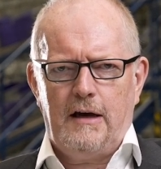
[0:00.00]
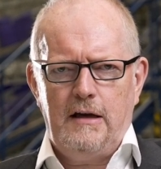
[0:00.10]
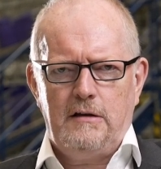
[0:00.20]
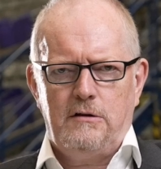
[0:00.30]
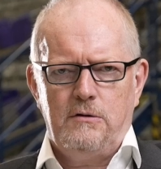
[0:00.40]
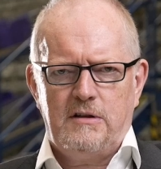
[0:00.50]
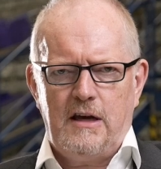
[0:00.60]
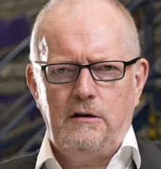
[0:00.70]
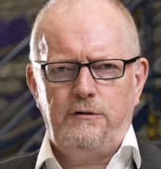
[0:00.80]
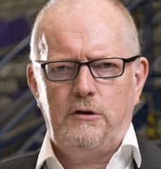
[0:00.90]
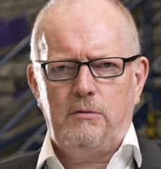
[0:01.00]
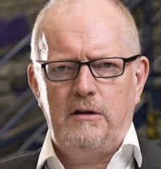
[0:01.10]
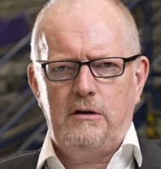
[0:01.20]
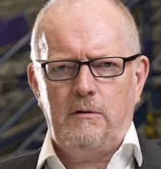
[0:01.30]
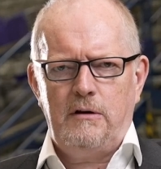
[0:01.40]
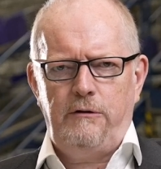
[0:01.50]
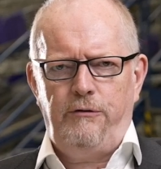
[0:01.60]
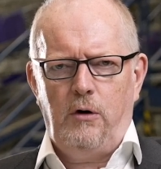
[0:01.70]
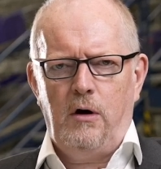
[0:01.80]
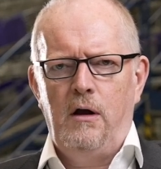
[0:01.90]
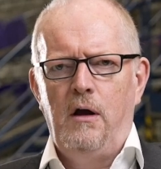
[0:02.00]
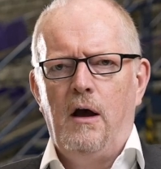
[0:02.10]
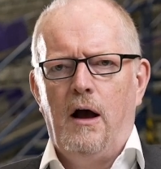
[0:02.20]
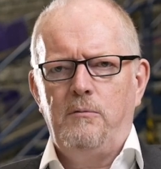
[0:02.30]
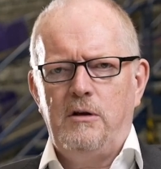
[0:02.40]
82 cents for 2024, and